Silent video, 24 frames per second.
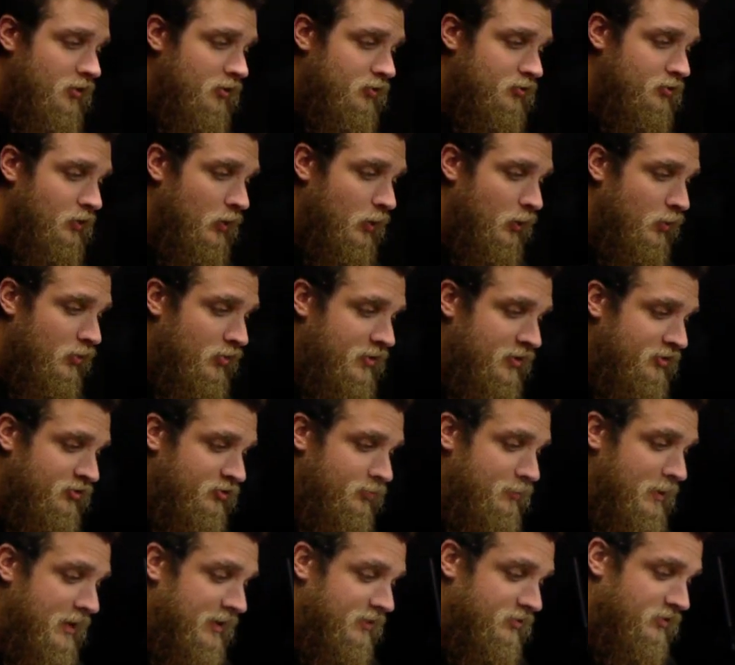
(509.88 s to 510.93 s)
So
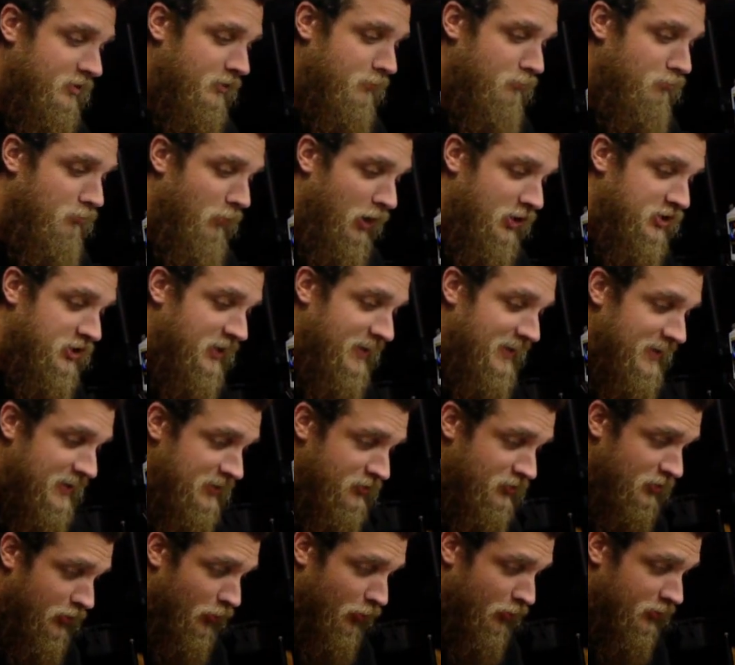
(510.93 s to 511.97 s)
this makes it much
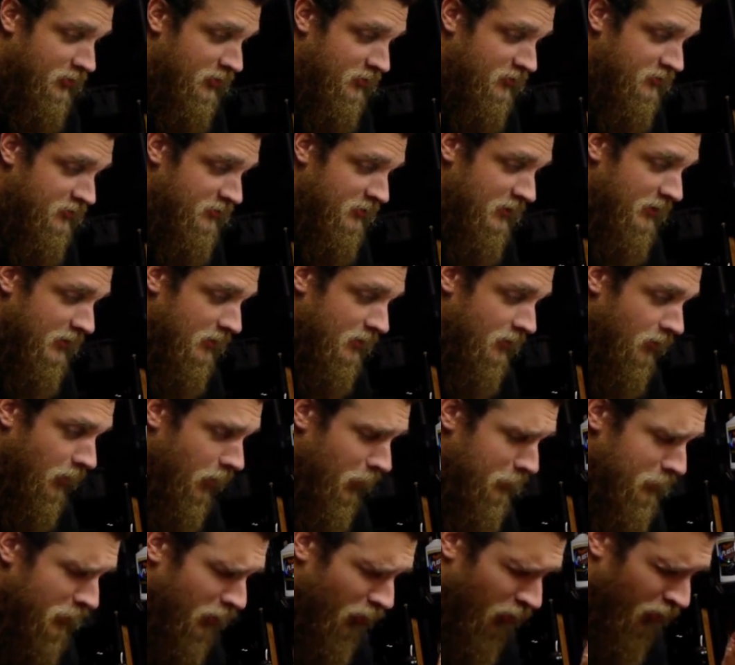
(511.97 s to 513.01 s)
easier to see
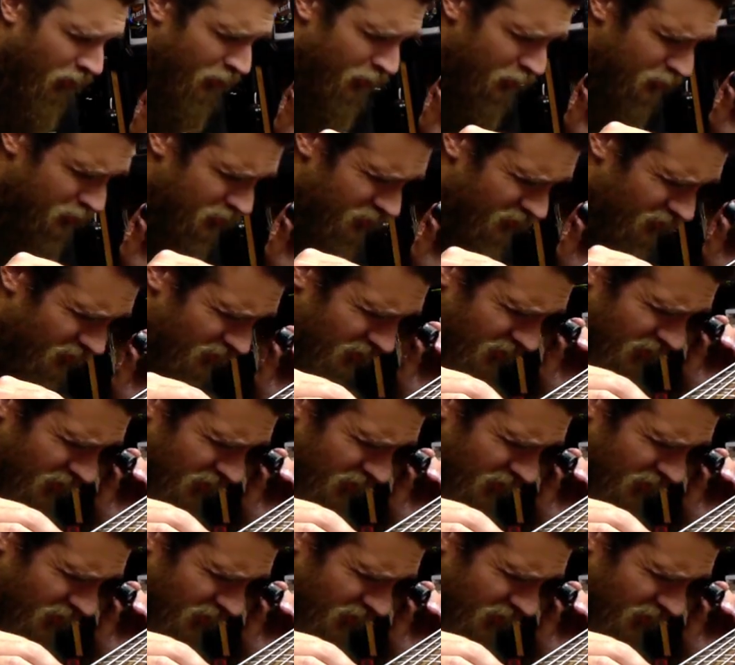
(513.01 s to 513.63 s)
up close.